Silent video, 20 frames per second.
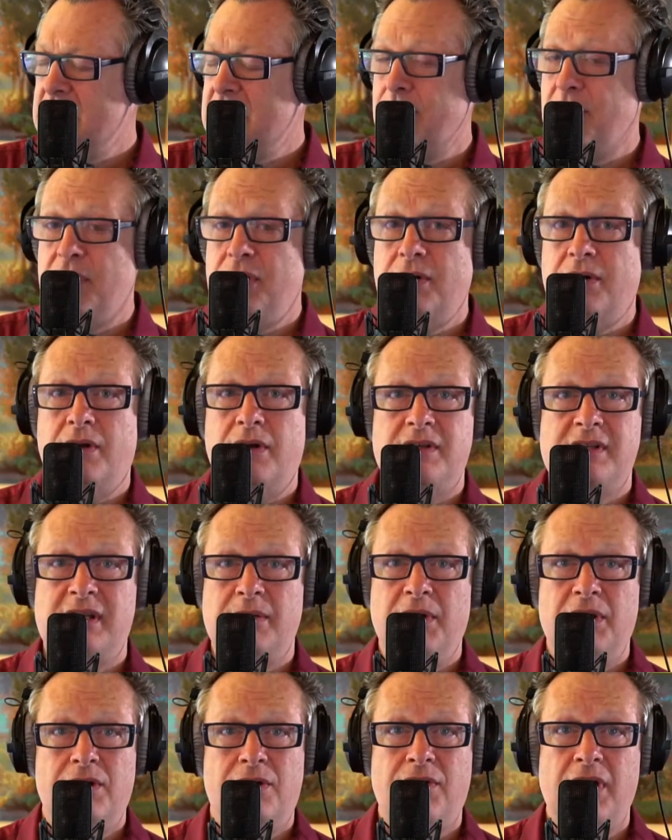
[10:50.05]
some other
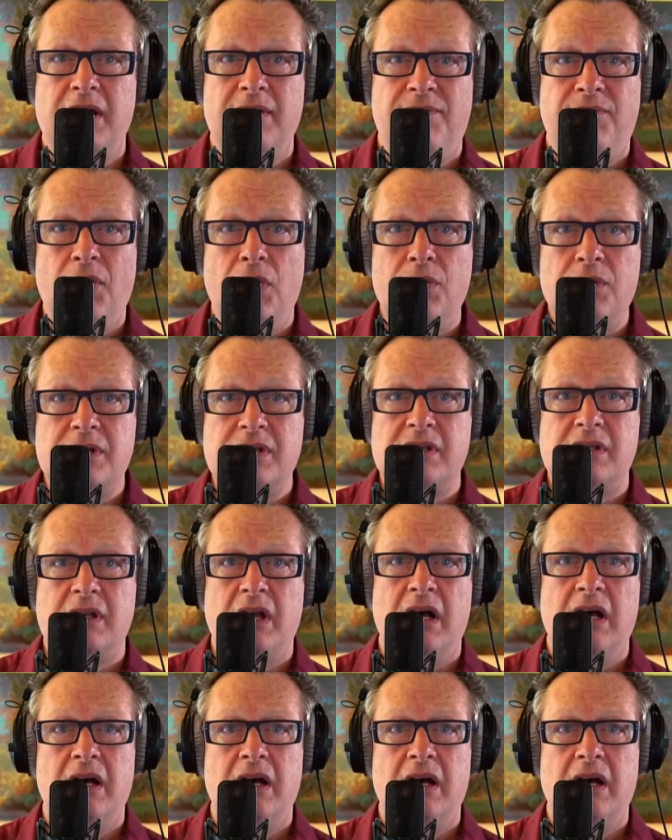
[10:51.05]
great folks